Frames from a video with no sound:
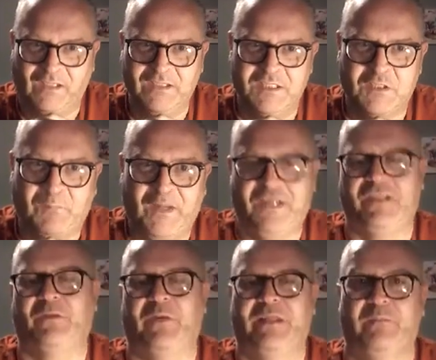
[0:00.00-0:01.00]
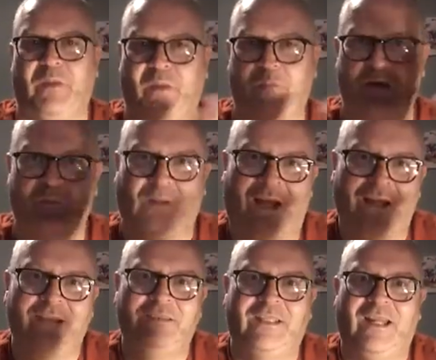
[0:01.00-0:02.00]
Especially when the baby's
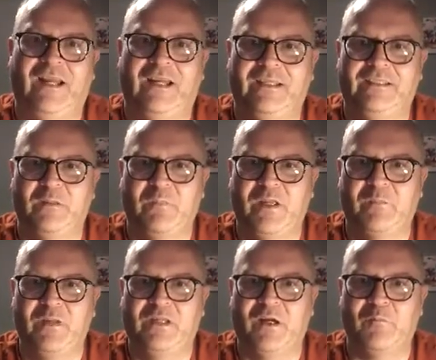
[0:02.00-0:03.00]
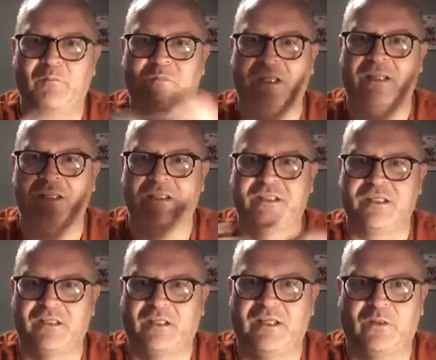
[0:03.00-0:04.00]
planned and the baby comes, and it's
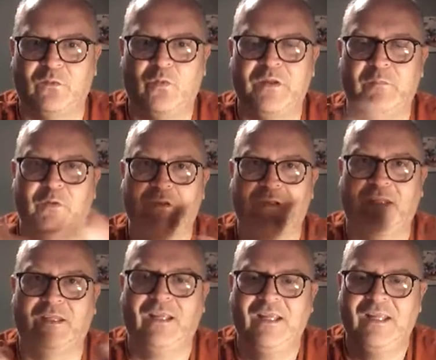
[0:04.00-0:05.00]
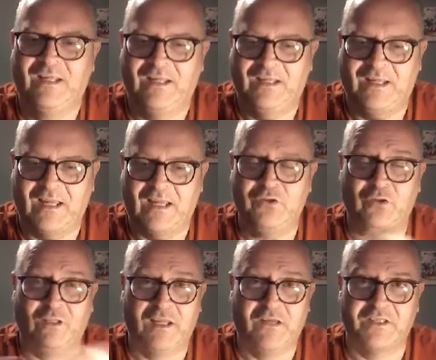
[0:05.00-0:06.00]
just like, oh, your beauty, a new
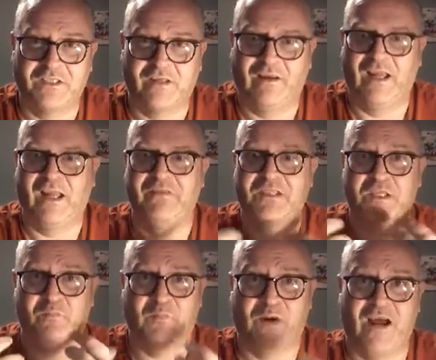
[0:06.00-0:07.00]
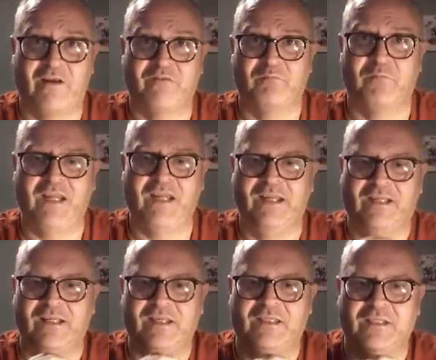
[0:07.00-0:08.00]
life has arrived. This is part of me,
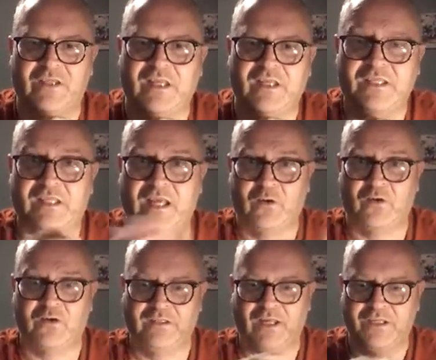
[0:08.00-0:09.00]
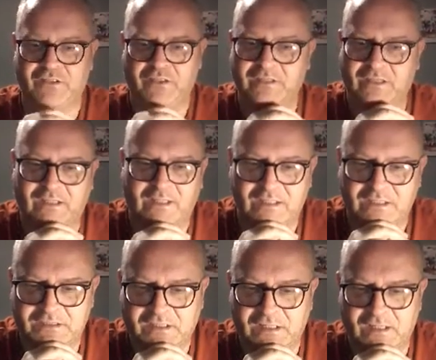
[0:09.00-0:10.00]
and you then start on that journey. And
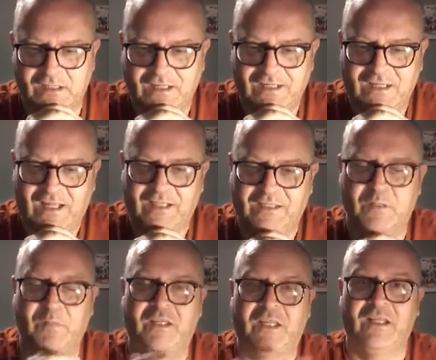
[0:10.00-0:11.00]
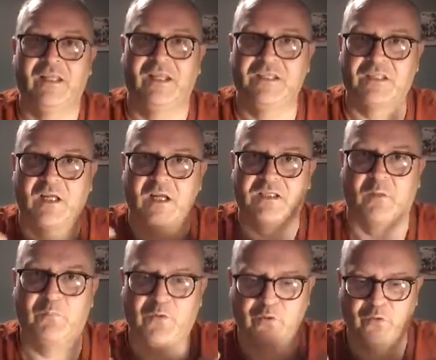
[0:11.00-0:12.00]
it's to begin, it's
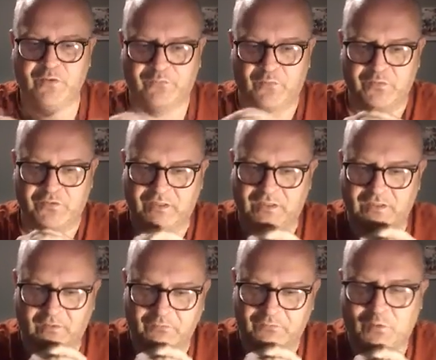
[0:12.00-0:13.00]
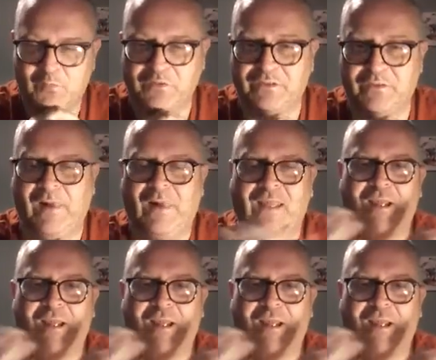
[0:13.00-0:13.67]
a beautiful journey you look forward to.